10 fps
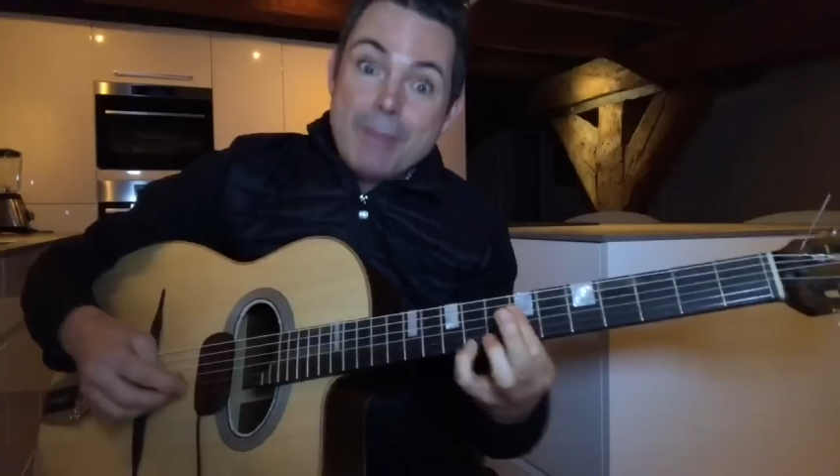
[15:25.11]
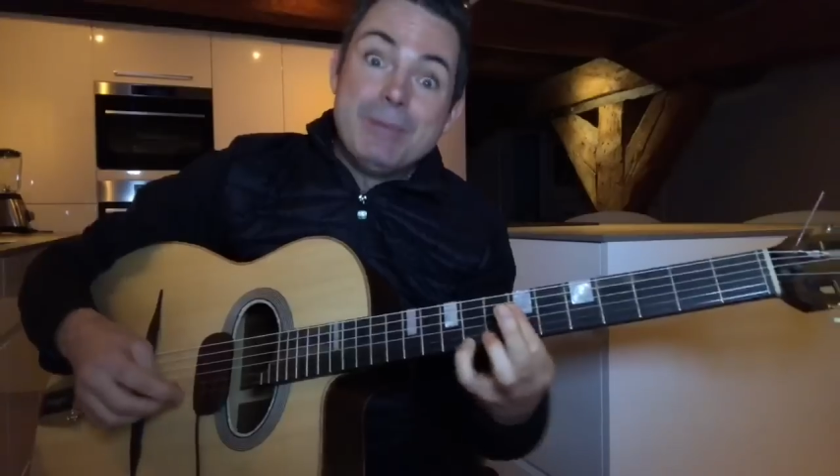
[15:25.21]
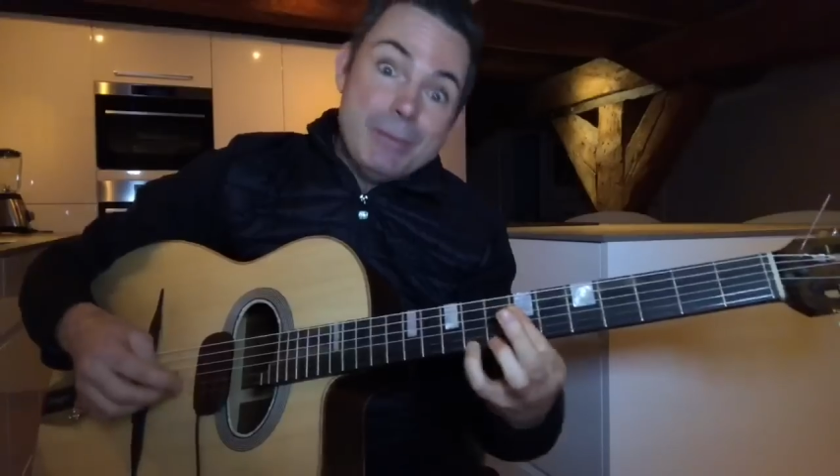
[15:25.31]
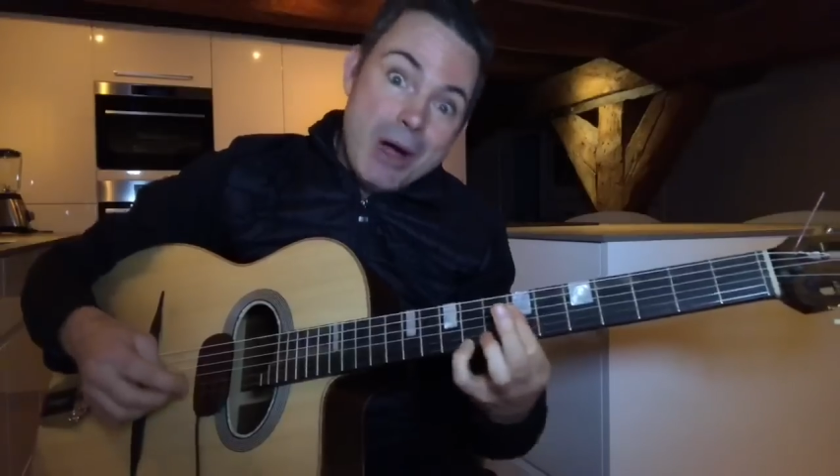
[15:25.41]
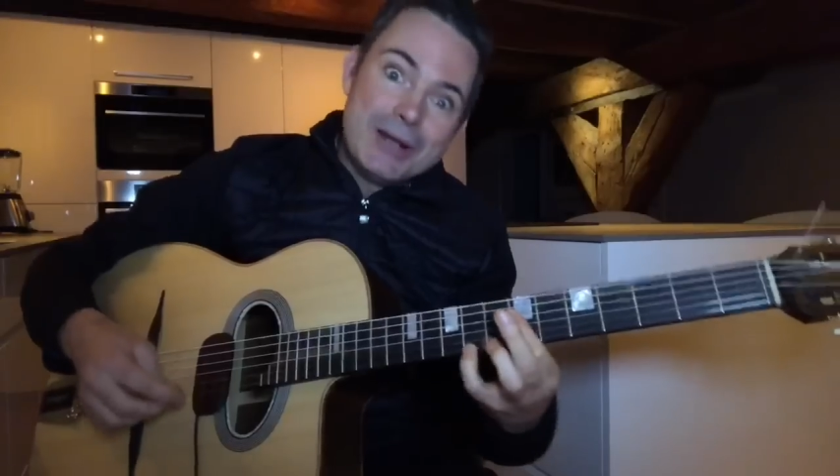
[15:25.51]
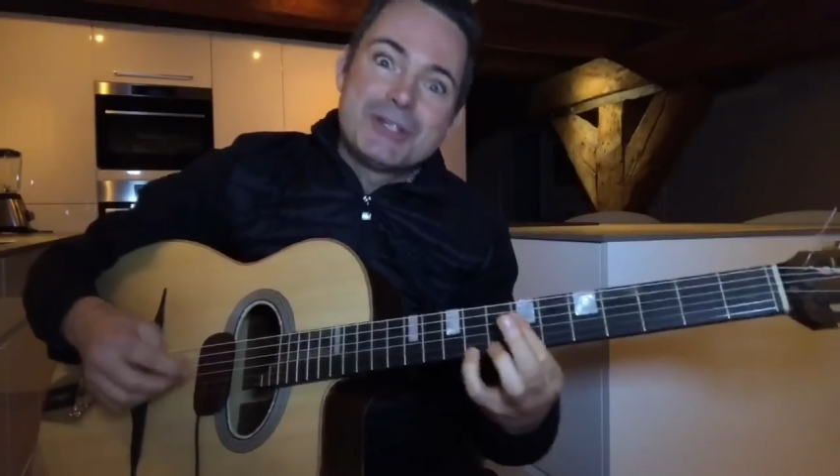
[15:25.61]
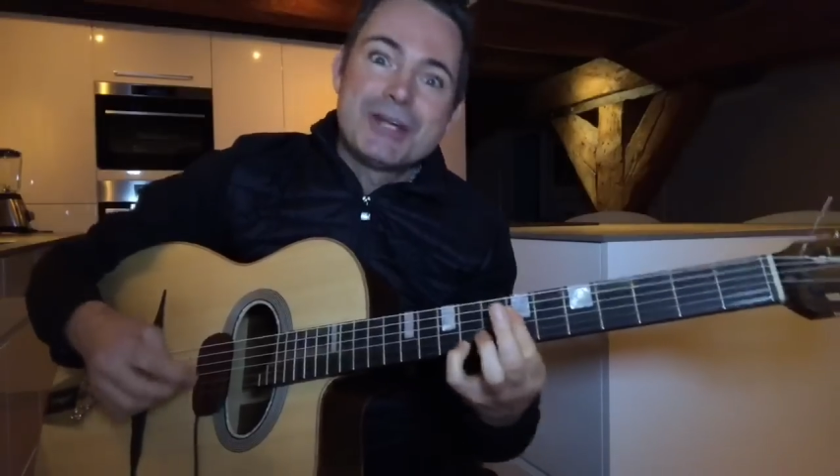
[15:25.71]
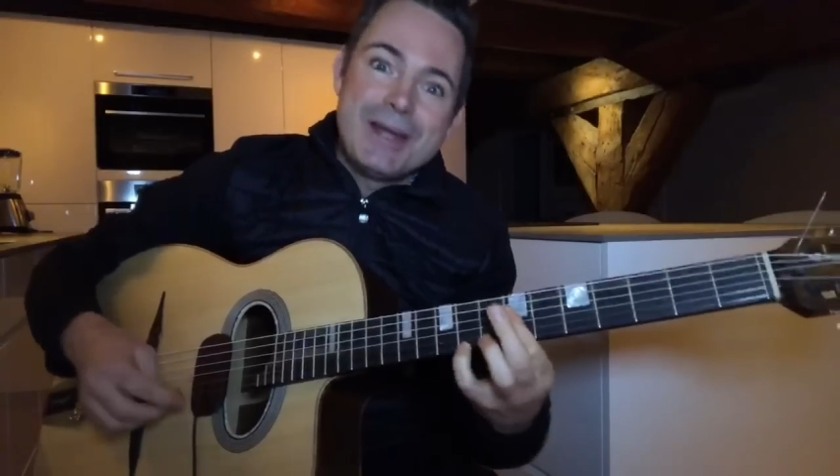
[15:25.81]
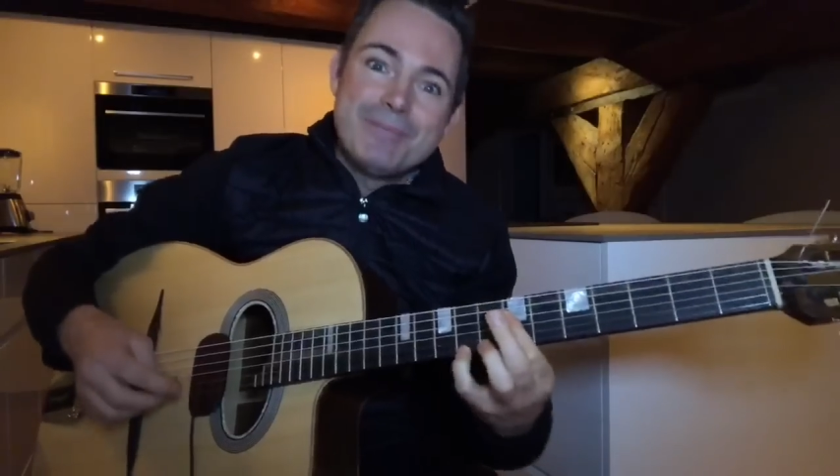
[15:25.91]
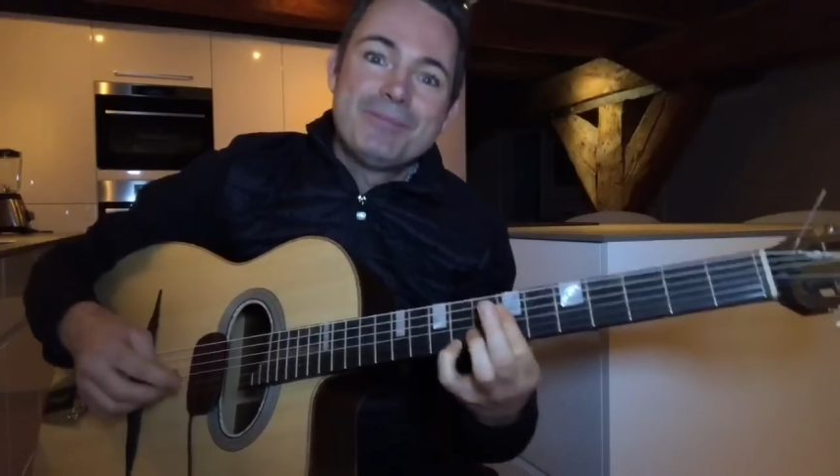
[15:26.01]
that B minor
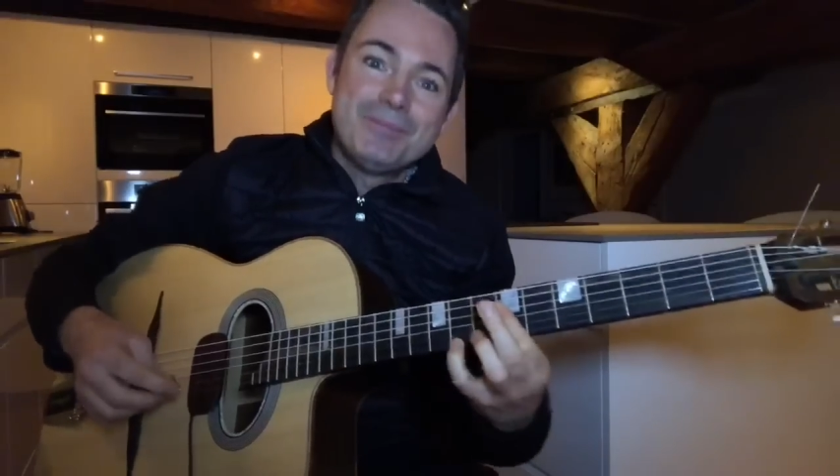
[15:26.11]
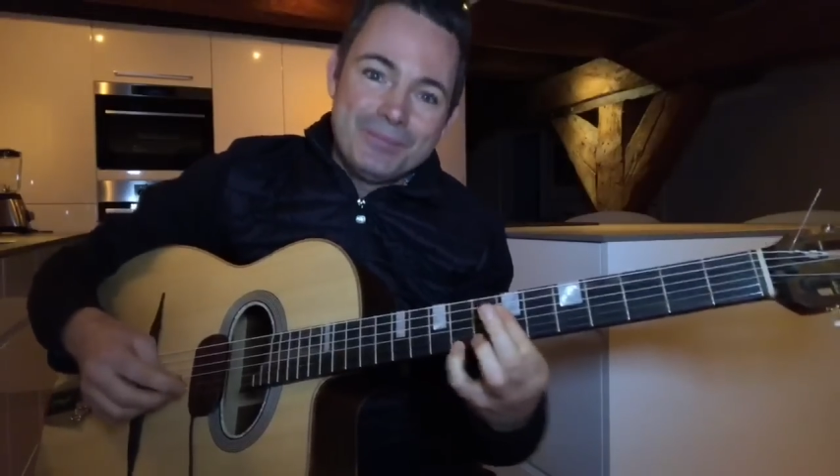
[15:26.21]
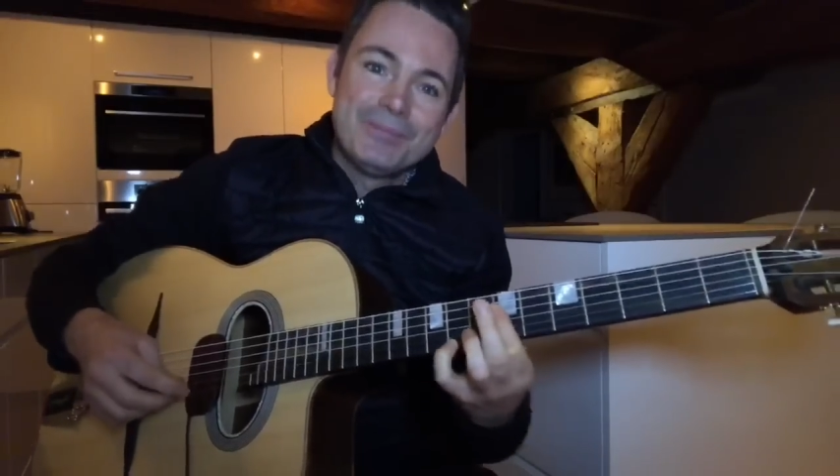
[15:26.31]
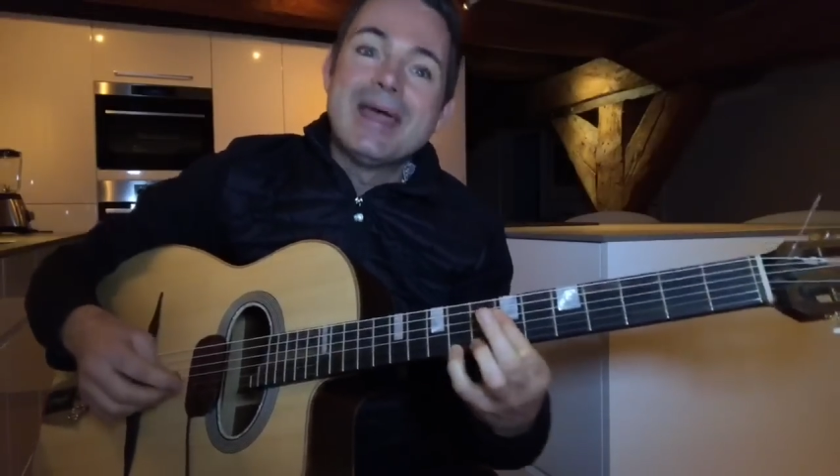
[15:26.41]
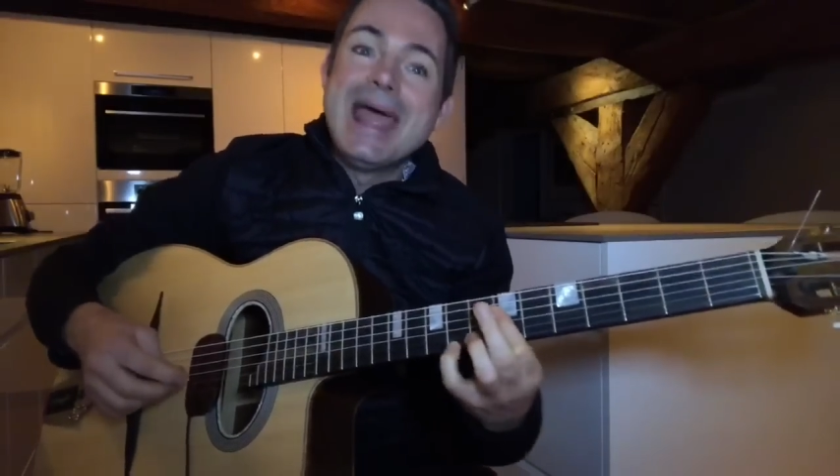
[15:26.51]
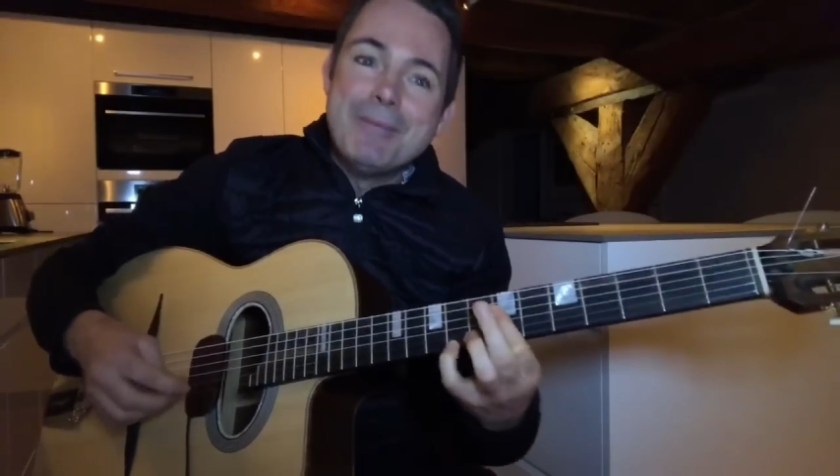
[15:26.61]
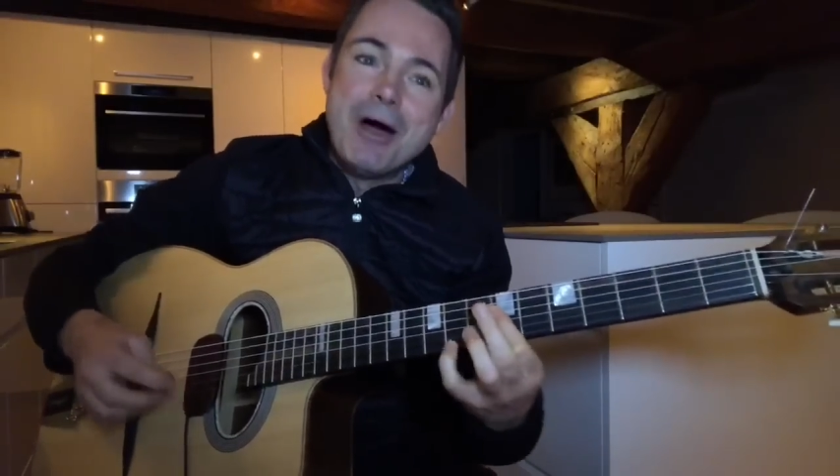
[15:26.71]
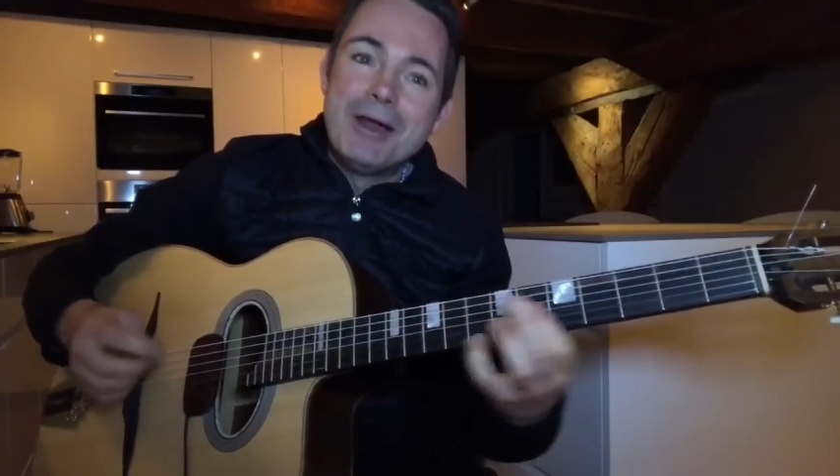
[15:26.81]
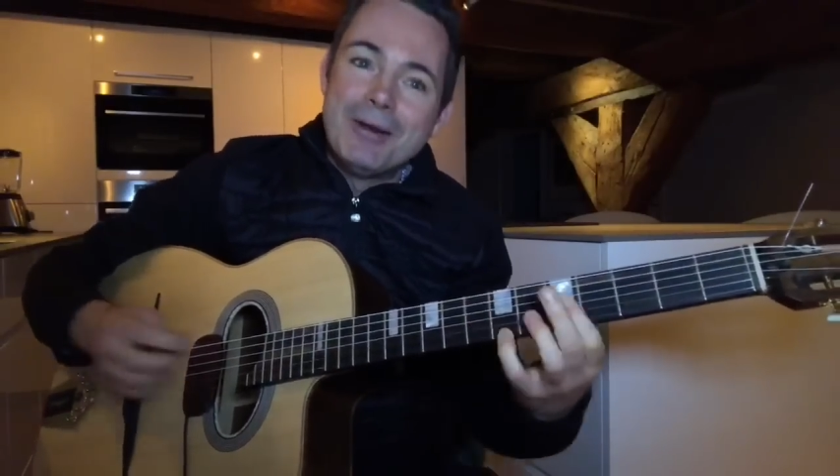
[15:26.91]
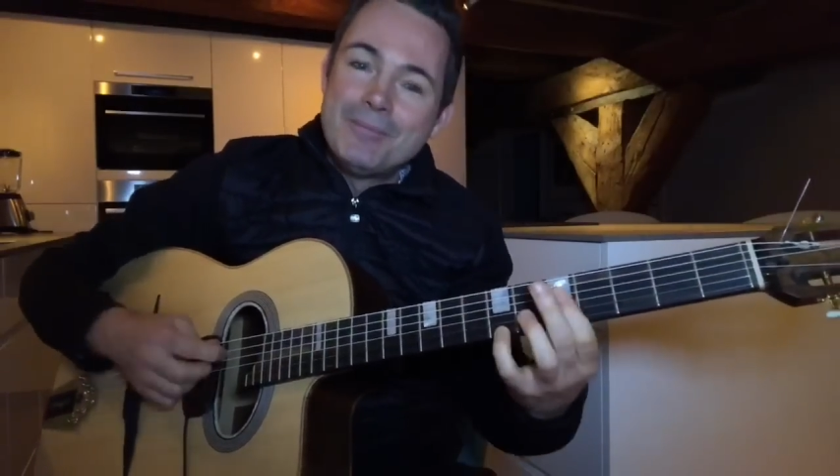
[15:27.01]
shape. A
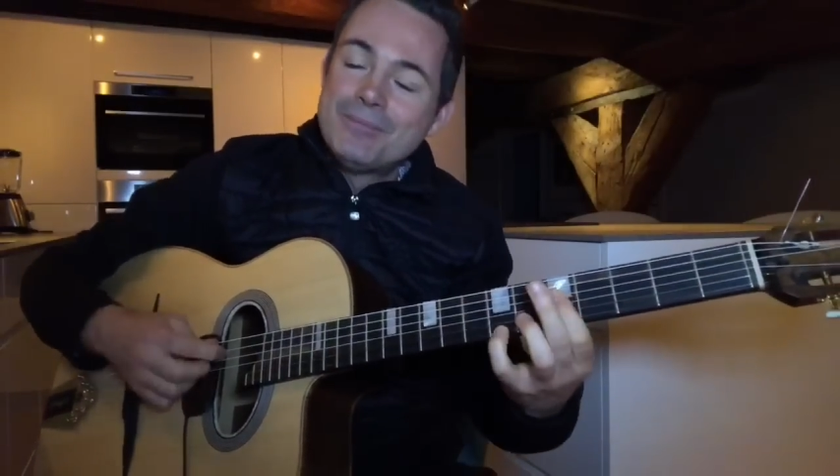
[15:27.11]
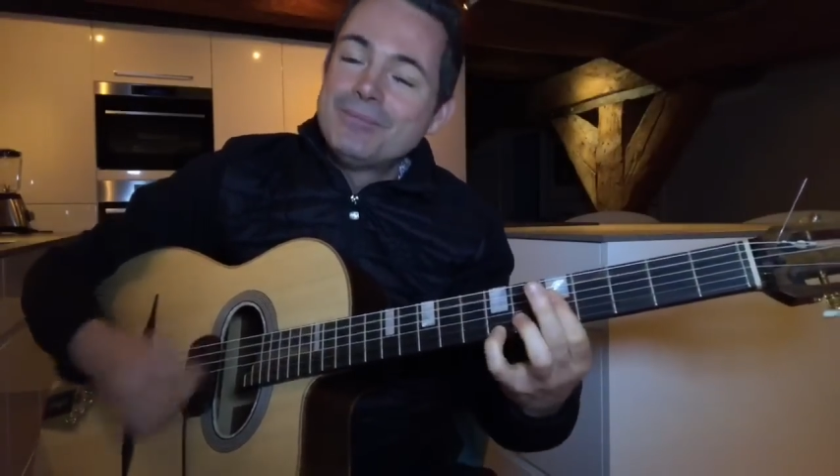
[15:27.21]
minor.